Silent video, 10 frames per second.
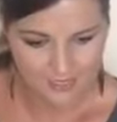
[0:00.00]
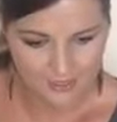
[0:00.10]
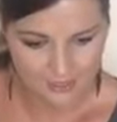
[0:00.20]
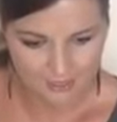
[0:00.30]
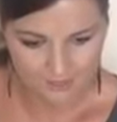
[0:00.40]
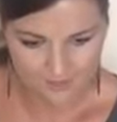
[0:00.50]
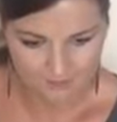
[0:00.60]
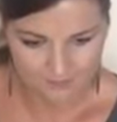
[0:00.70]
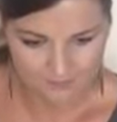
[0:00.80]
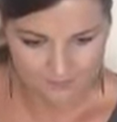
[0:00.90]

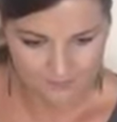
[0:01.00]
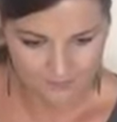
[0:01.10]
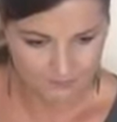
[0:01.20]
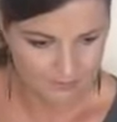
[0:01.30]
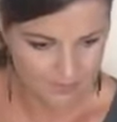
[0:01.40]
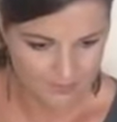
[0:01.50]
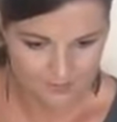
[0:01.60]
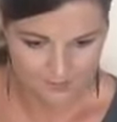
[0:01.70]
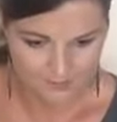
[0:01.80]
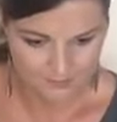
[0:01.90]
Right.
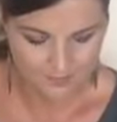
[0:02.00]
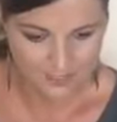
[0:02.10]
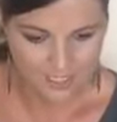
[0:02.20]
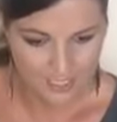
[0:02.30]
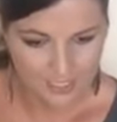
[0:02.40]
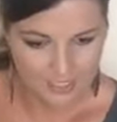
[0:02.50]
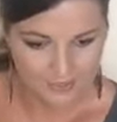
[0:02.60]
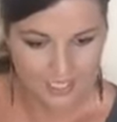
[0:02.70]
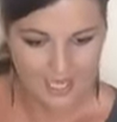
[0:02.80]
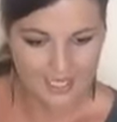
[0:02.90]

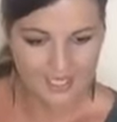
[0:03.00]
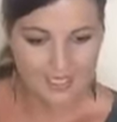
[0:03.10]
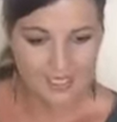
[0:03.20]
Okay.